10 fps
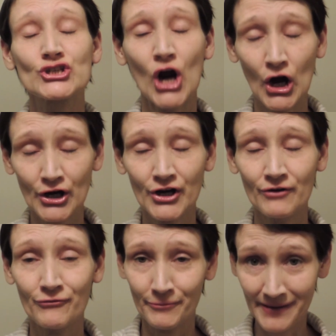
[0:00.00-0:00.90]
dark
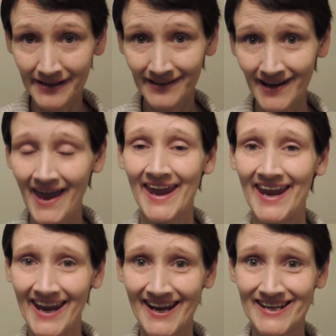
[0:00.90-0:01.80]
for me.
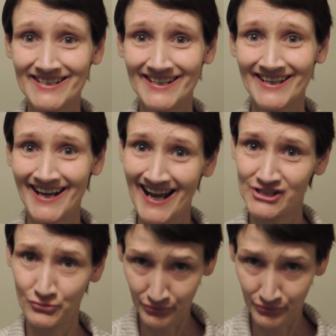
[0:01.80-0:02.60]
And it has